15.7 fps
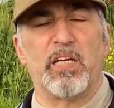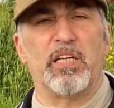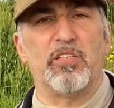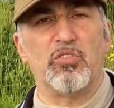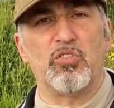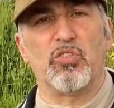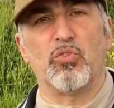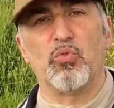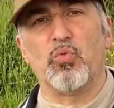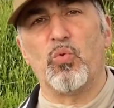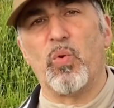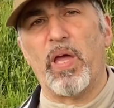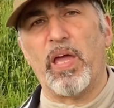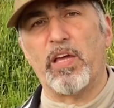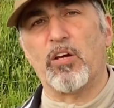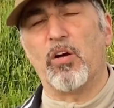
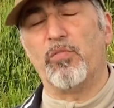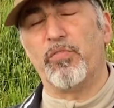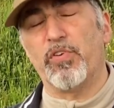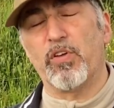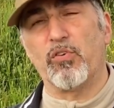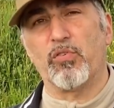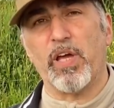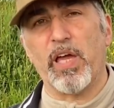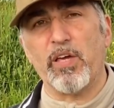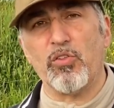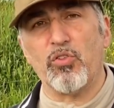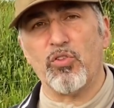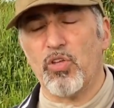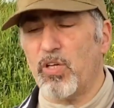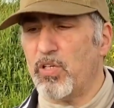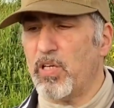into a
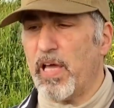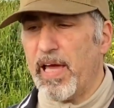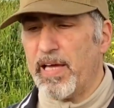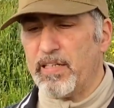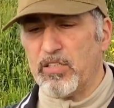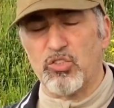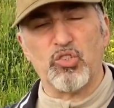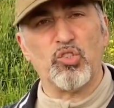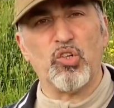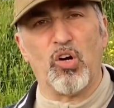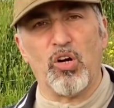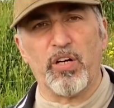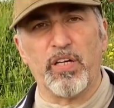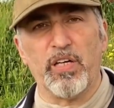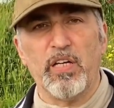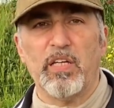configuration and a
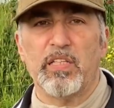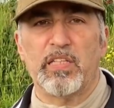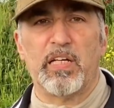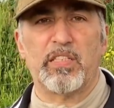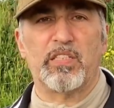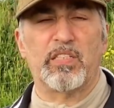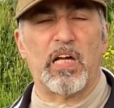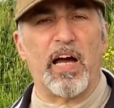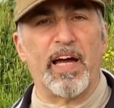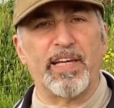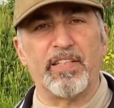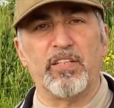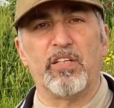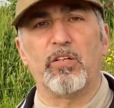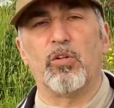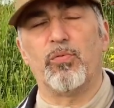stock that's
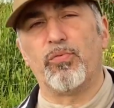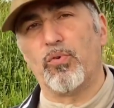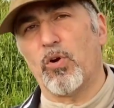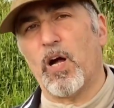ideal for